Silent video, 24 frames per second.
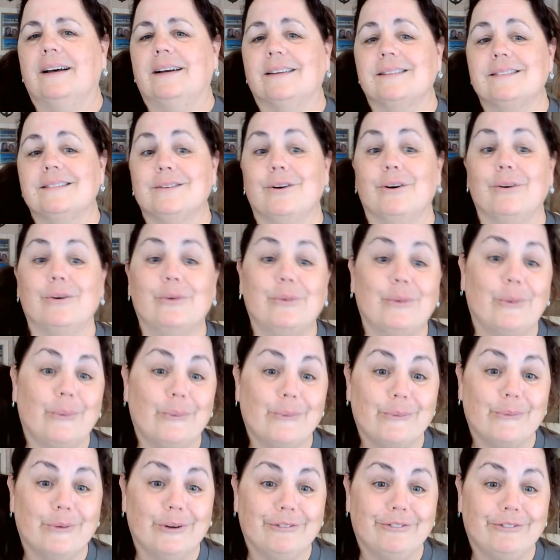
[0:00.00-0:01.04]
So
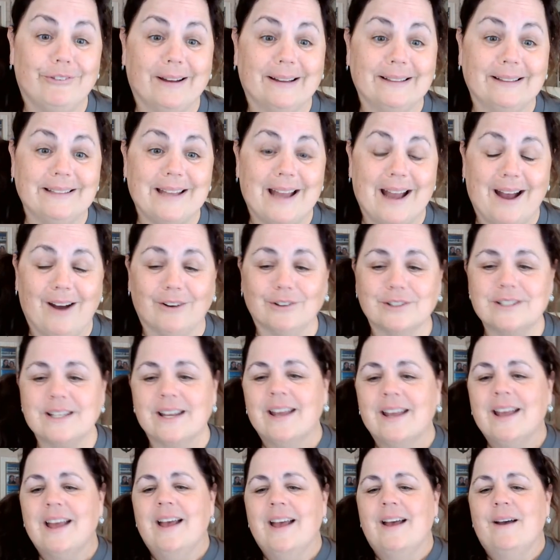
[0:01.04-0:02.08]
we'll find out.
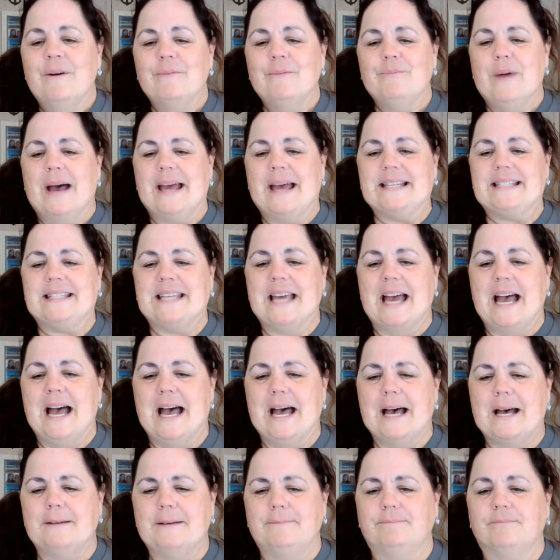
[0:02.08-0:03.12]
But
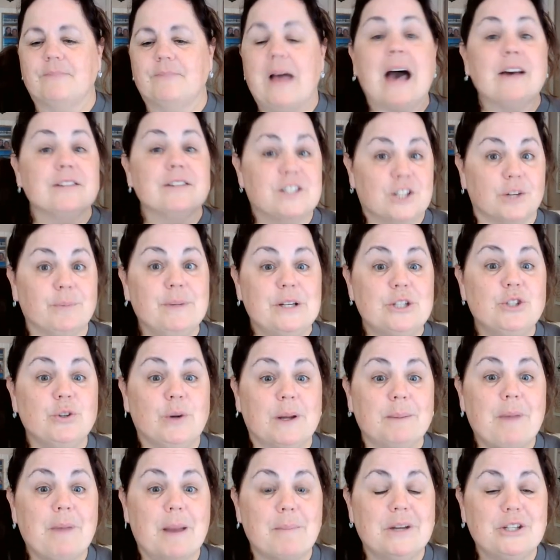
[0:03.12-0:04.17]
I'll still be
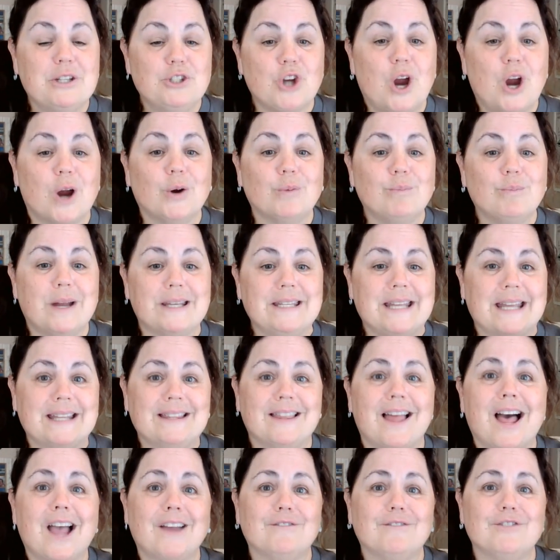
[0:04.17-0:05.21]
doing my Mounjaro Monday
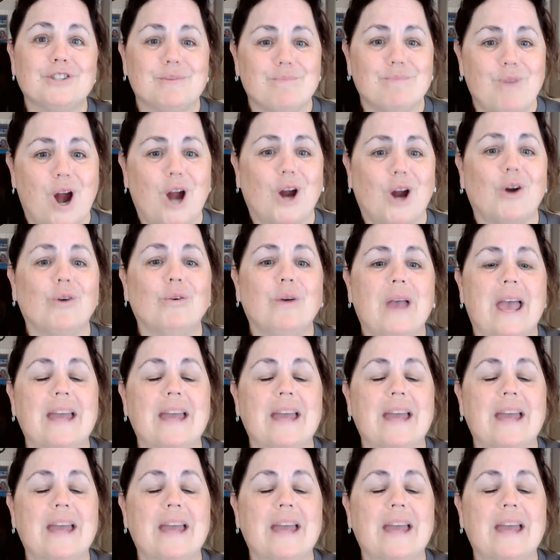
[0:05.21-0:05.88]
live tomorrow,